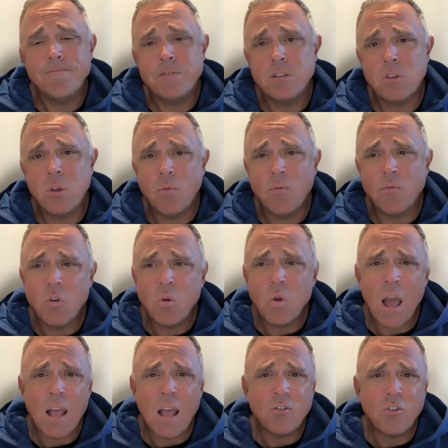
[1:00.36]
so if you
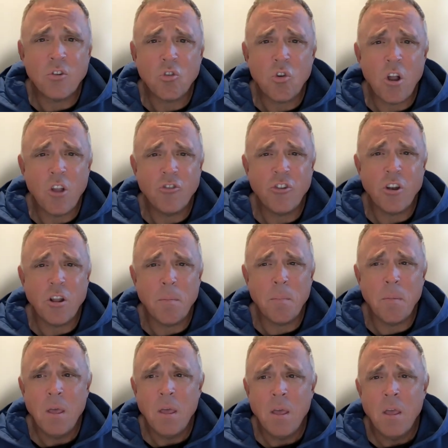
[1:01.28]
guys are crushing
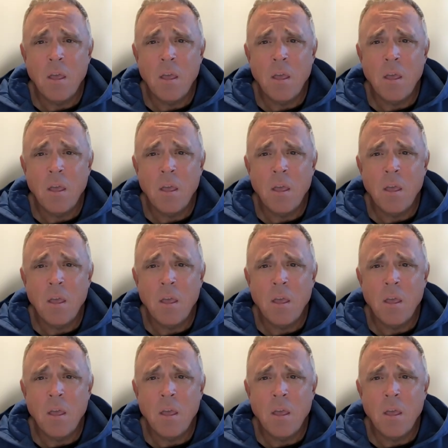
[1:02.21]
them,